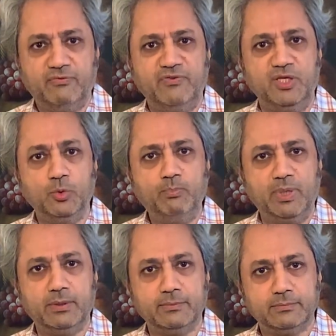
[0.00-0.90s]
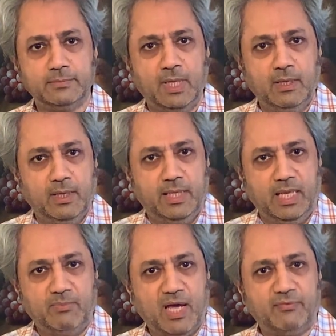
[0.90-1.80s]
Fioupe,
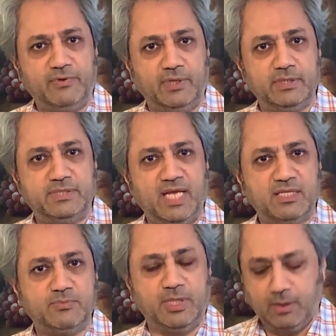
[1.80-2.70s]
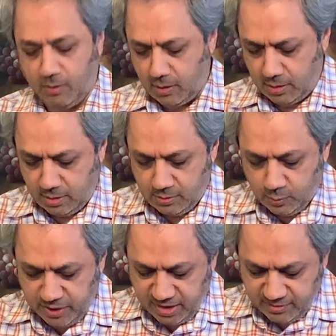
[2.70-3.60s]
named after a salesman called
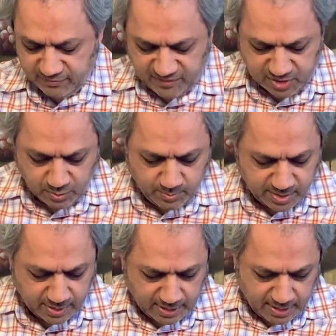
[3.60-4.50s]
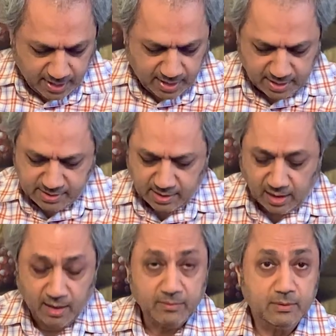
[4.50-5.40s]
Louis Fioupe. It's
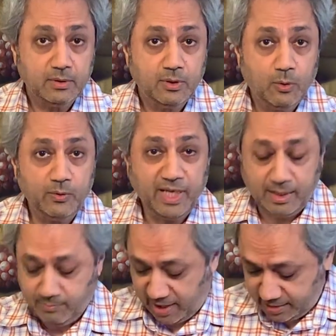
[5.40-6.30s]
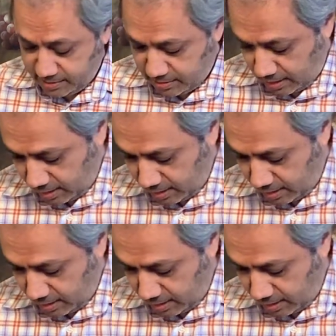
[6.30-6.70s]
a cognac-based